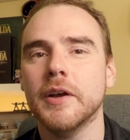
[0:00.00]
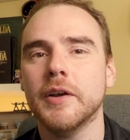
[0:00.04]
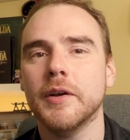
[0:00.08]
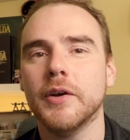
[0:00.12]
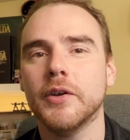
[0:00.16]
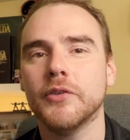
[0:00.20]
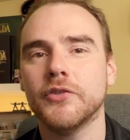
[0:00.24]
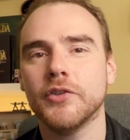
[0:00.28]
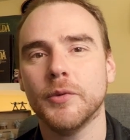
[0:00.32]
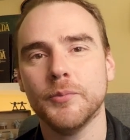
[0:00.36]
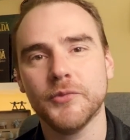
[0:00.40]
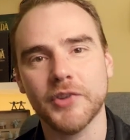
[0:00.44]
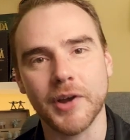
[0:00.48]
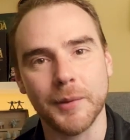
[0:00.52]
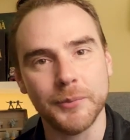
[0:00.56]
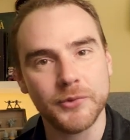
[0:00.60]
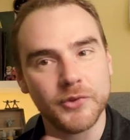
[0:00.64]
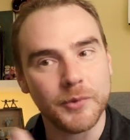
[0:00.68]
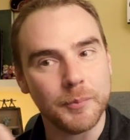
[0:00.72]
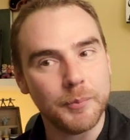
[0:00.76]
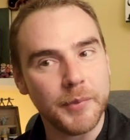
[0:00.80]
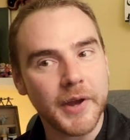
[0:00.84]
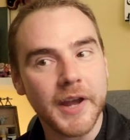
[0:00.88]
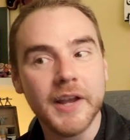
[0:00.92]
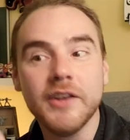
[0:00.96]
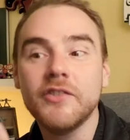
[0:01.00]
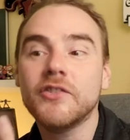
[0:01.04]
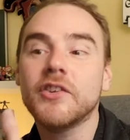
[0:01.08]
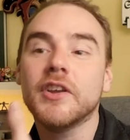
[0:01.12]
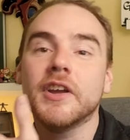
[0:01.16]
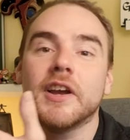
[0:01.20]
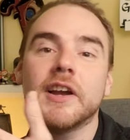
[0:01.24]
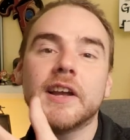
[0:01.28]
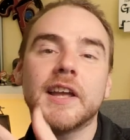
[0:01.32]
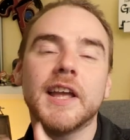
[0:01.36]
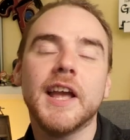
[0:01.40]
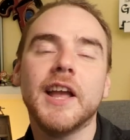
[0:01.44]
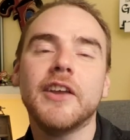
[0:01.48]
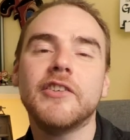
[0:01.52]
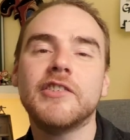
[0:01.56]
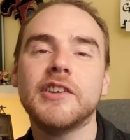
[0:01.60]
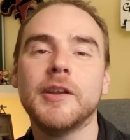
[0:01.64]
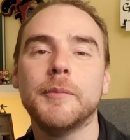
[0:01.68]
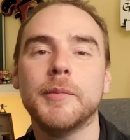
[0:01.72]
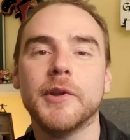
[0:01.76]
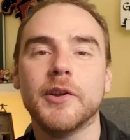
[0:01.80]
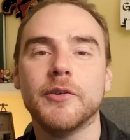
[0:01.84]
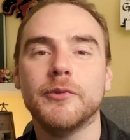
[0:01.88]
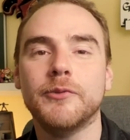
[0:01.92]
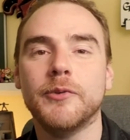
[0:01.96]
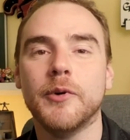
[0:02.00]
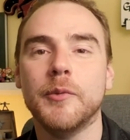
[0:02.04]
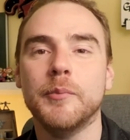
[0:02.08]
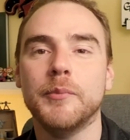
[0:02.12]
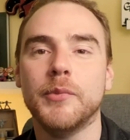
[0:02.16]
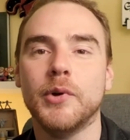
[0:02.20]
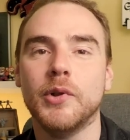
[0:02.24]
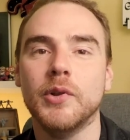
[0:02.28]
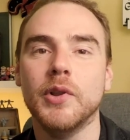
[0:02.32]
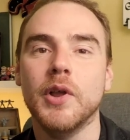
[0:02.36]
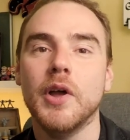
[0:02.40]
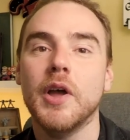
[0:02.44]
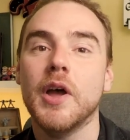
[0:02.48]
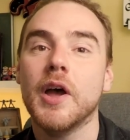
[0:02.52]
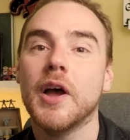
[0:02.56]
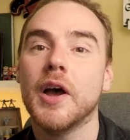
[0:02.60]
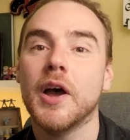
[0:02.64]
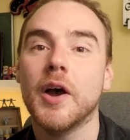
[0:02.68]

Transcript: but sometimes some painting, occasionally a bit of fumble.